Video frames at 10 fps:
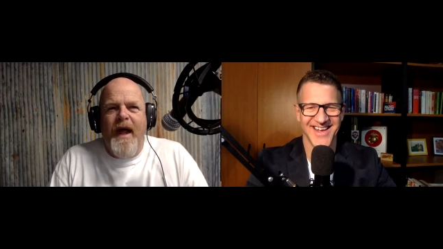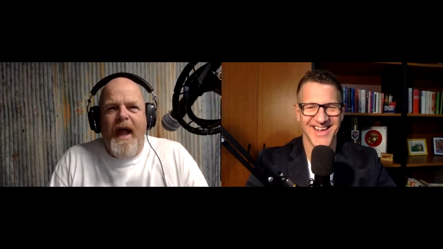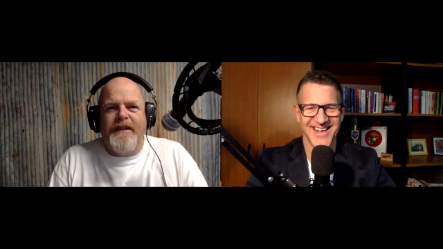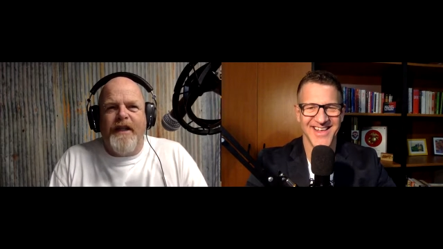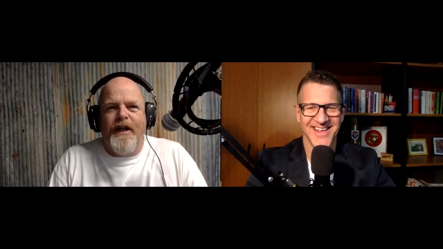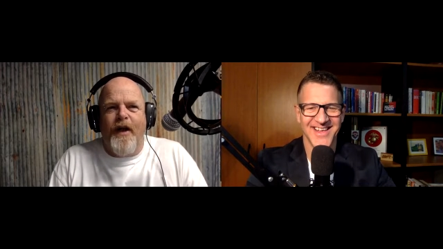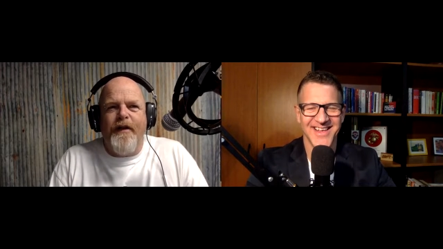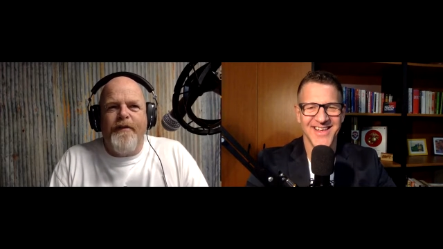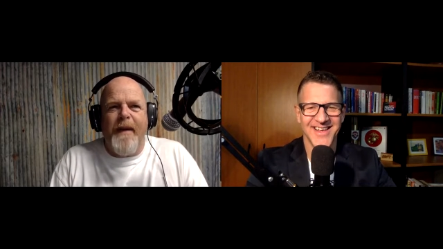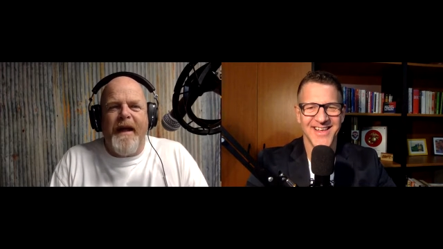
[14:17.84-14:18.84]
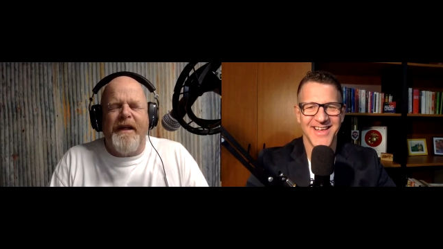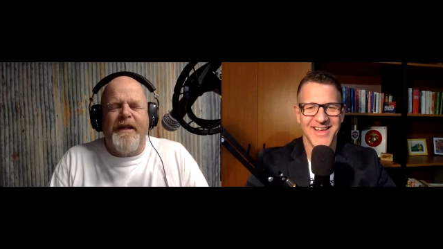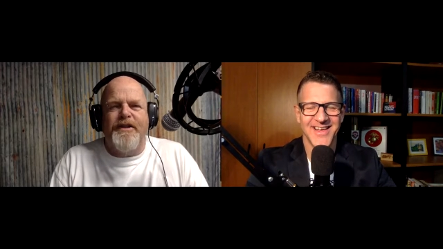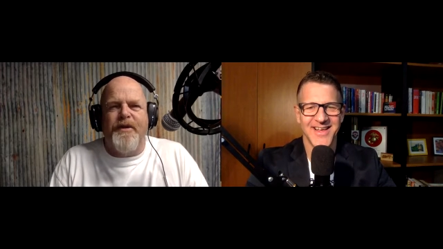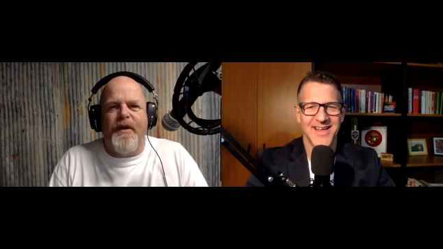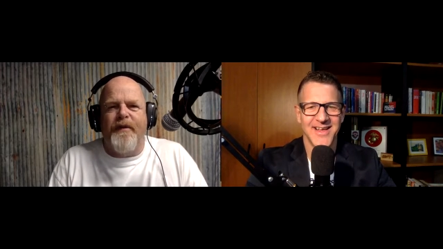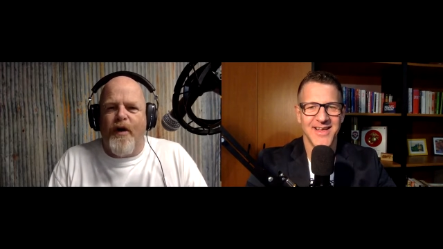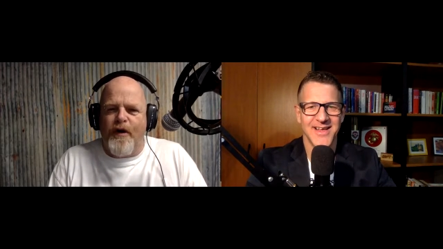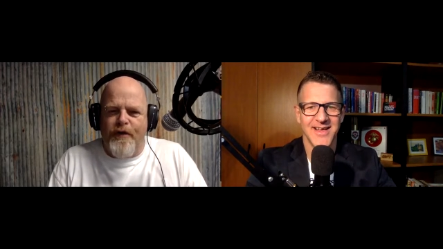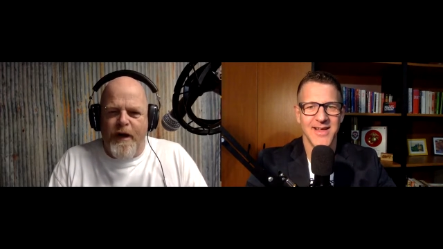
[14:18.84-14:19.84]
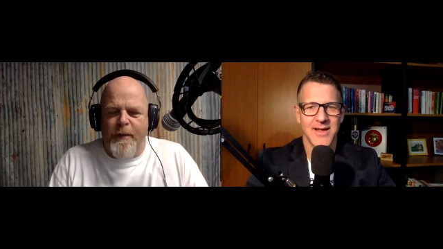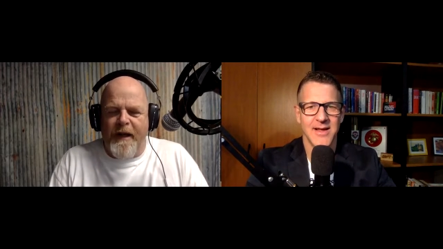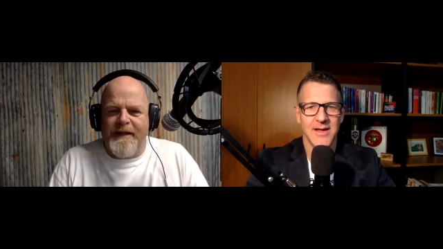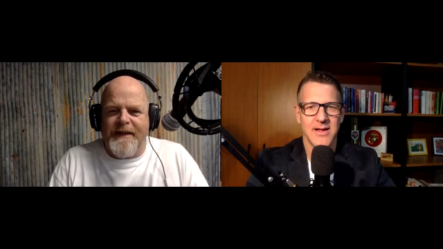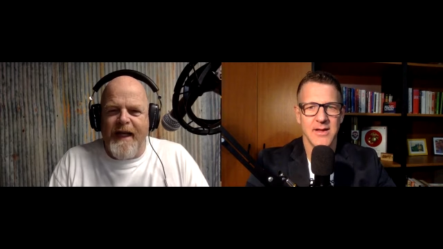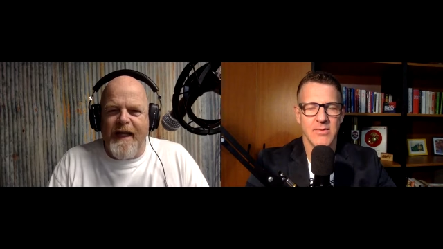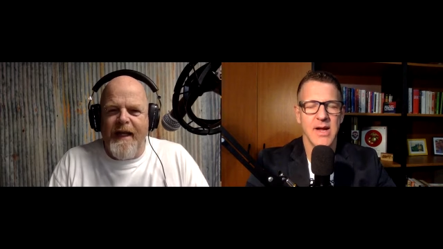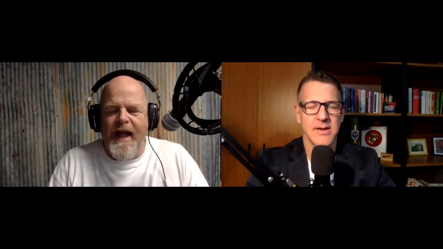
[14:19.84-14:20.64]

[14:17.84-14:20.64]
Speaker 1: it's a lot of making sure you've got credibility.